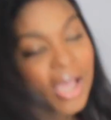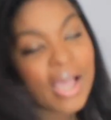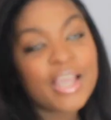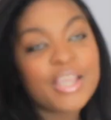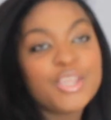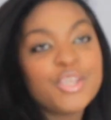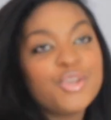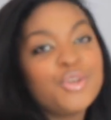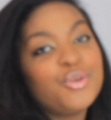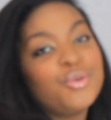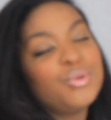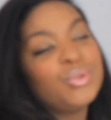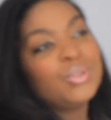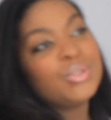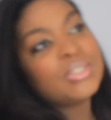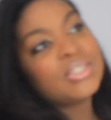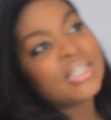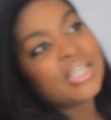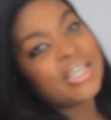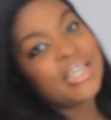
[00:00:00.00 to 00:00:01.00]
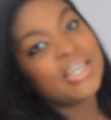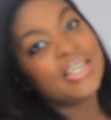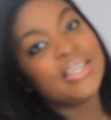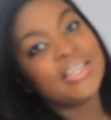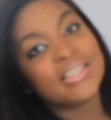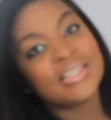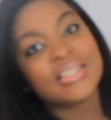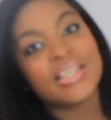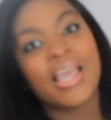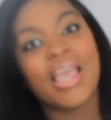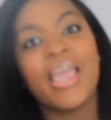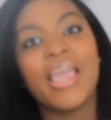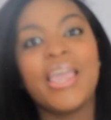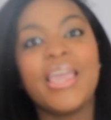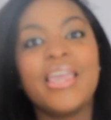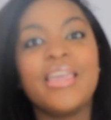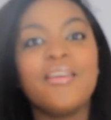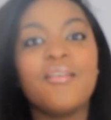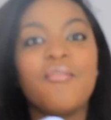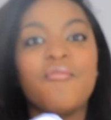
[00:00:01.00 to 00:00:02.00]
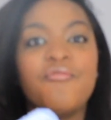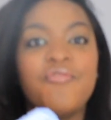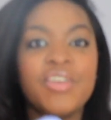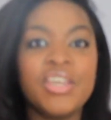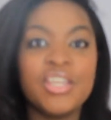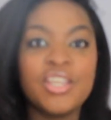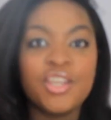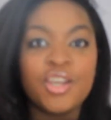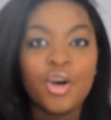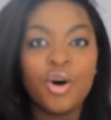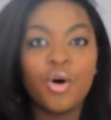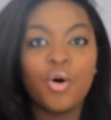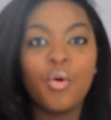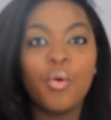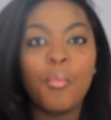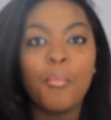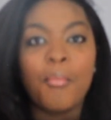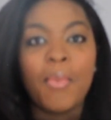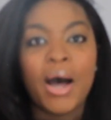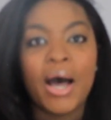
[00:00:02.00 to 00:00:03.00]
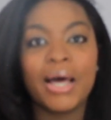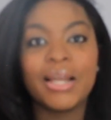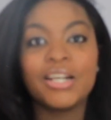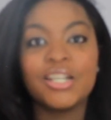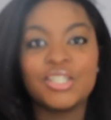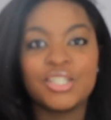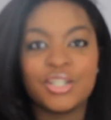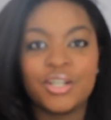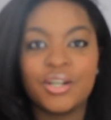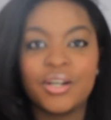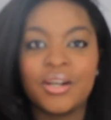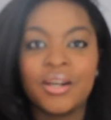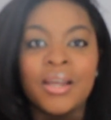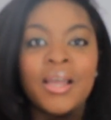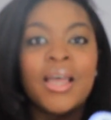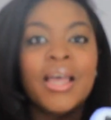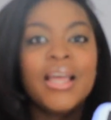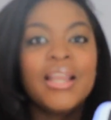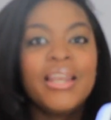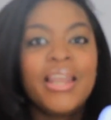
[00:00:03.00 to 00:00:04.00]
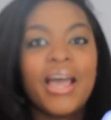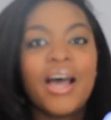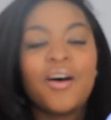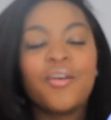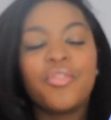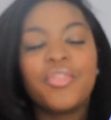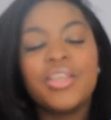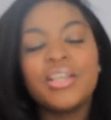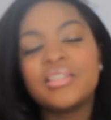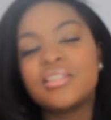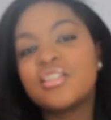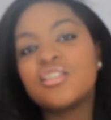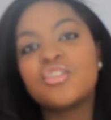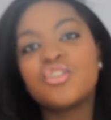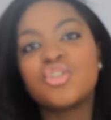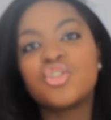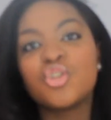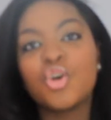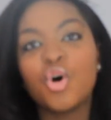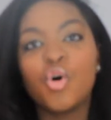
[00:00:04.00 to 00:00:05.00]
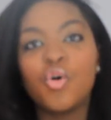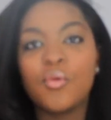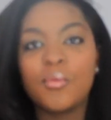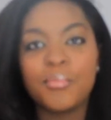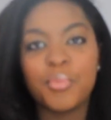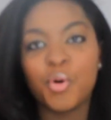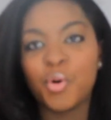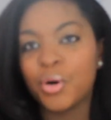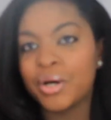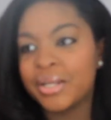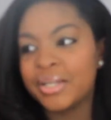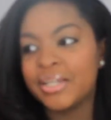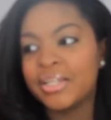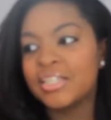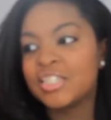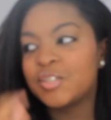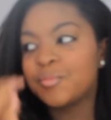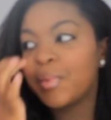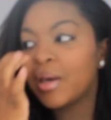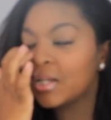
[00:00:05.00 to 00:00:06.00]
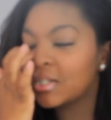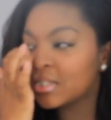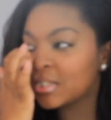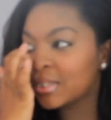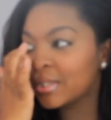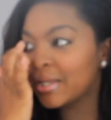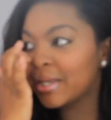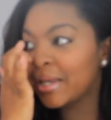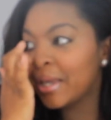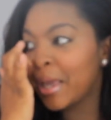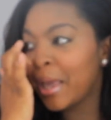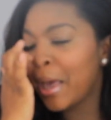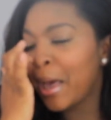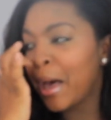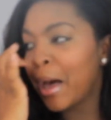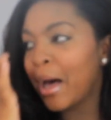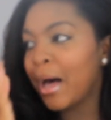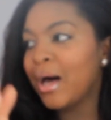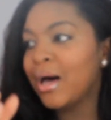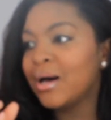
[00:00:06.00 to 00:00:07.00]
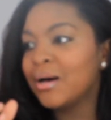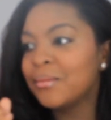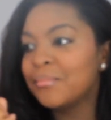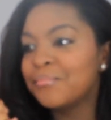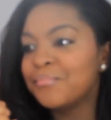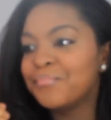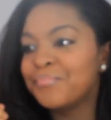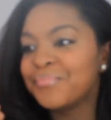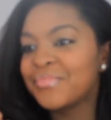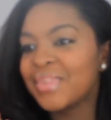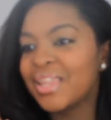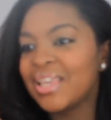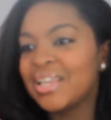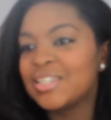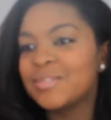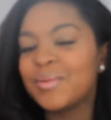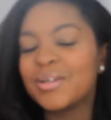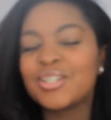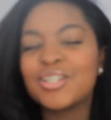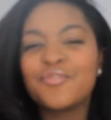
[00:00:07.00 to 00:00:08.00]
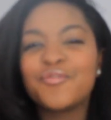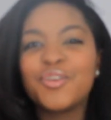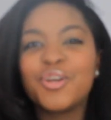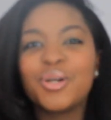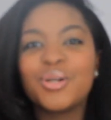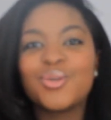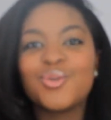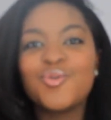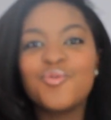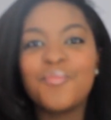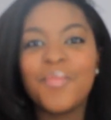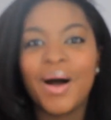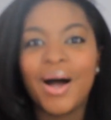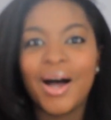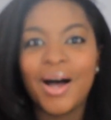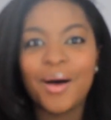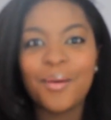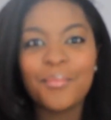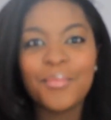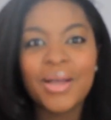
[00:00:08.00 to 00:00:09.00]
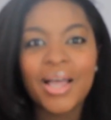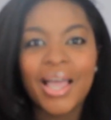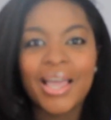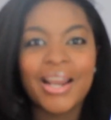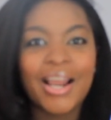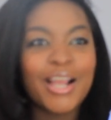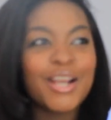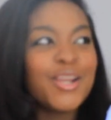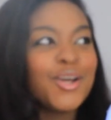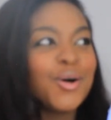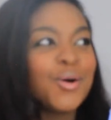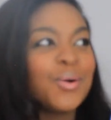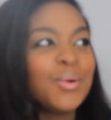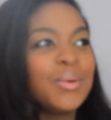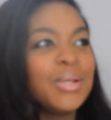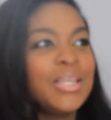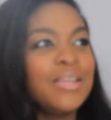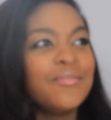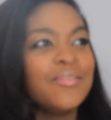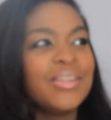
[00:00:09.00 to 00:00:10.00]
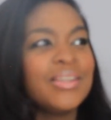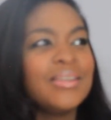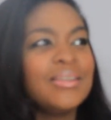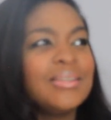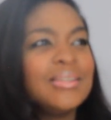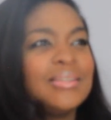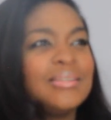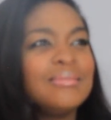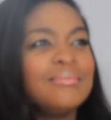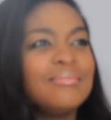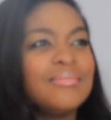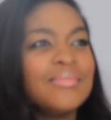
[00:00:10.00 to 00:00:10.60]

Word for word: I use is a video monitor. Now this is so important, especially um, especially if you're a new mom, and I know even